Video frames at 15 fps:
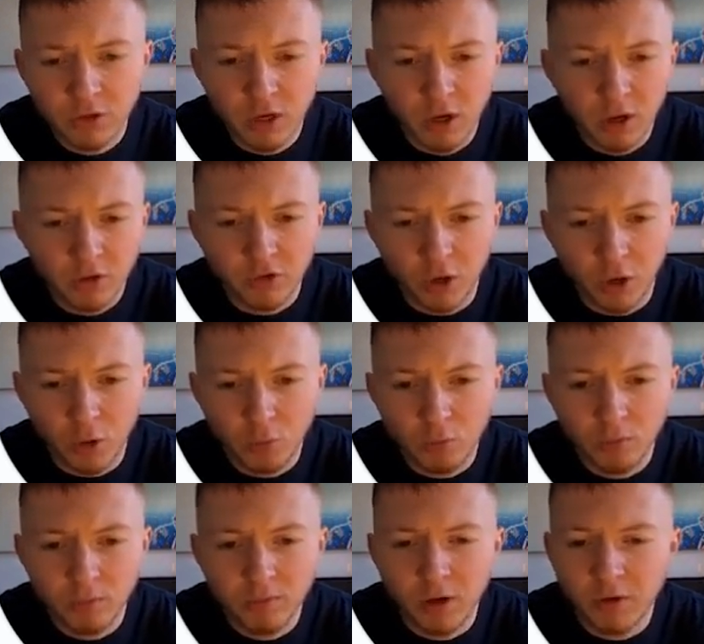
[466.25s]
So
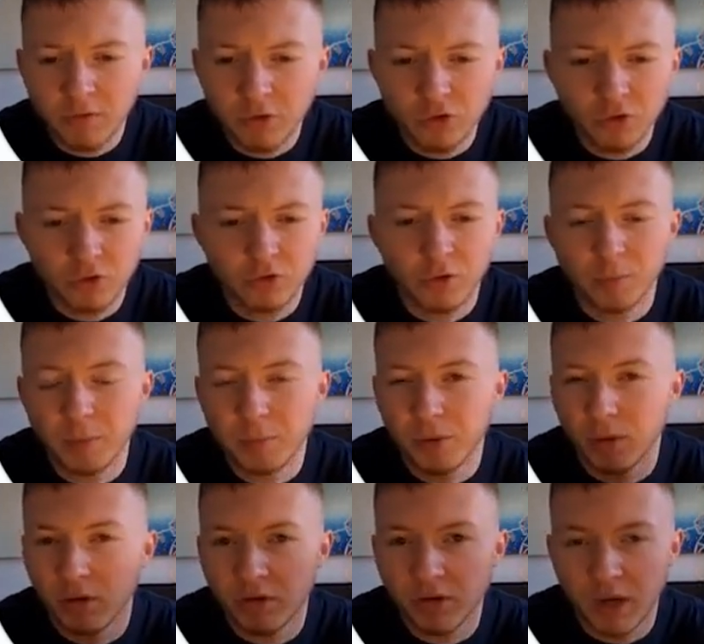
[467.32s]
life insurance can be
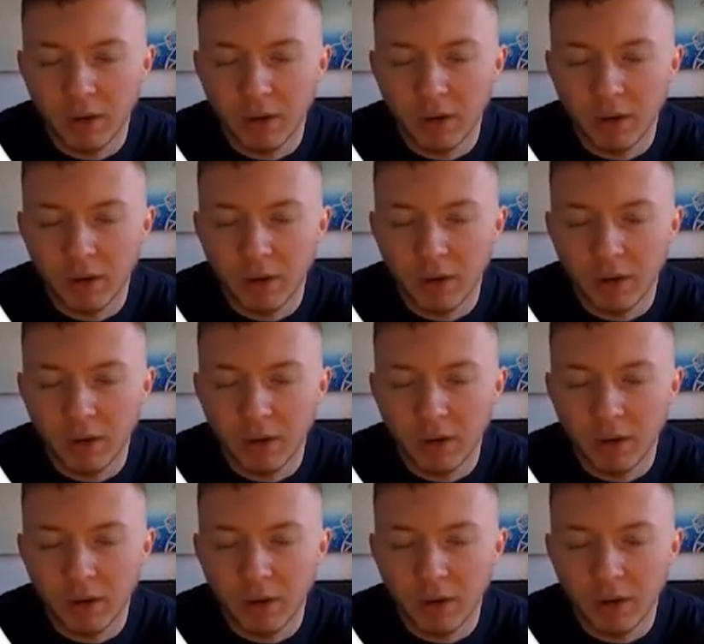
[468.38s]
broken down